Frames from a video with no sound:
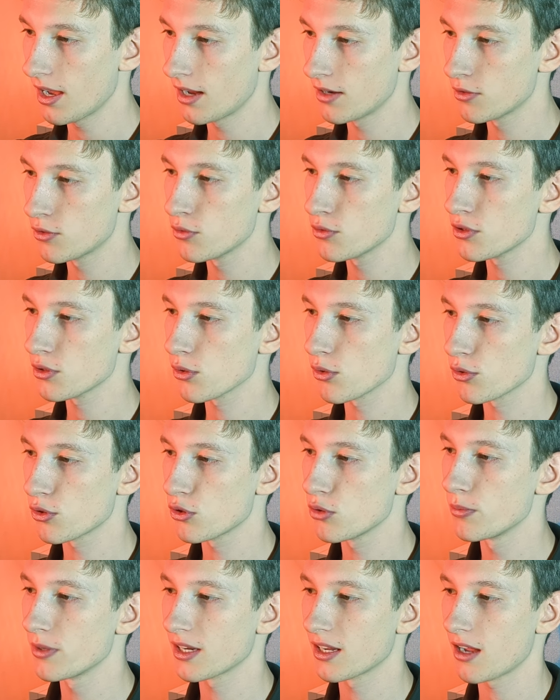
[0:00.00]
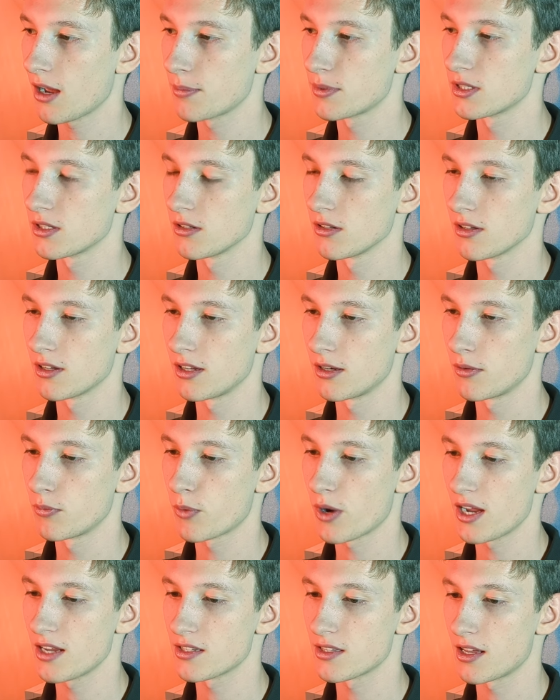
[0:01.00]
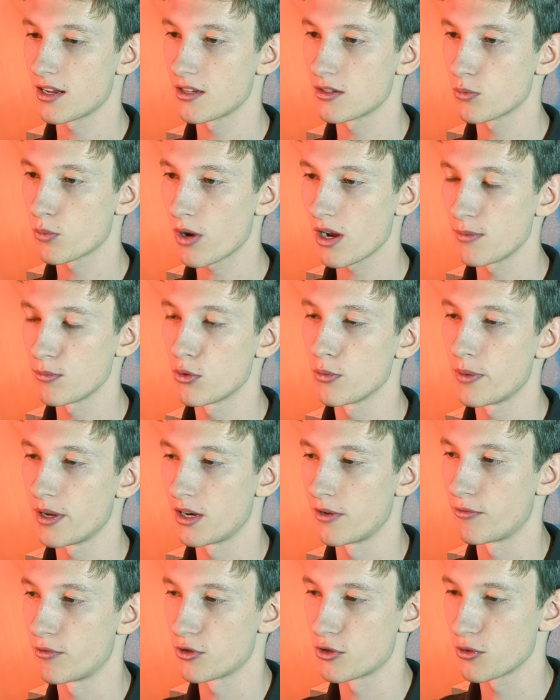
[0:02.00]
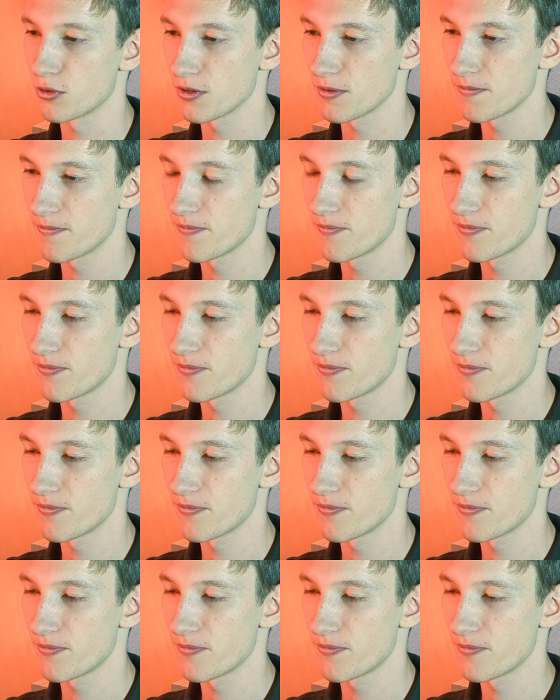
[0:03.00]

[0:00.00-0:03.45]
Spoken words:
and using your human capital in ways that is way more beneficial.